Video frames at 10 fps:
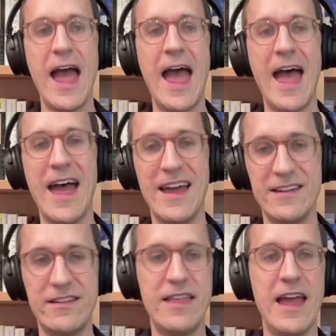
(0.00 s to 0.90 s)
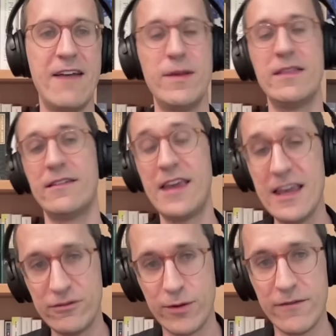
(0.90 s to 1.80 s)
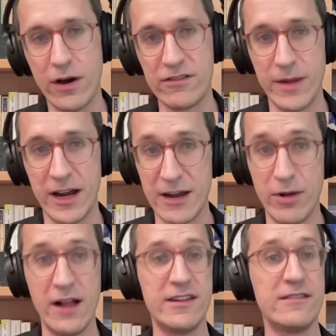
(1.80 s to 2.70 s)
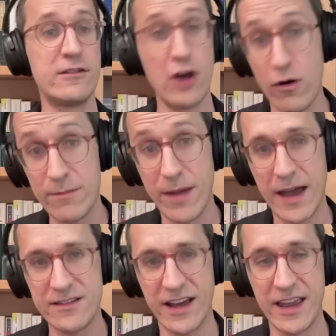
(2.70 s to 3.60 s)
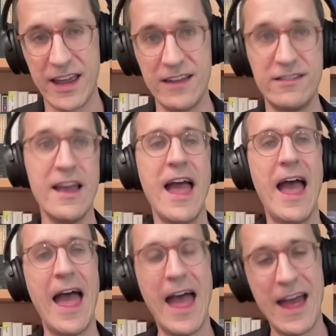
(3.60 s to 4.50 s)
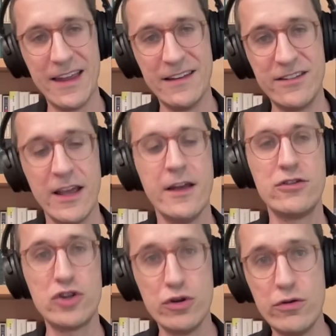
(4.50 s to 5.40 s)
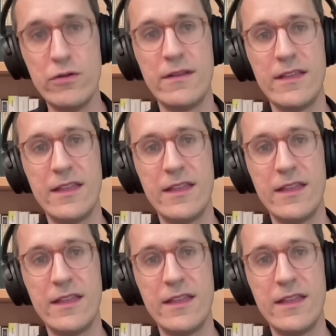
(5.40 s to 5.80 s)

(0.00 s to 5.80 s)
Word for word: Mm-hmm. And they have been the key swing voters in American politics going back decades. And to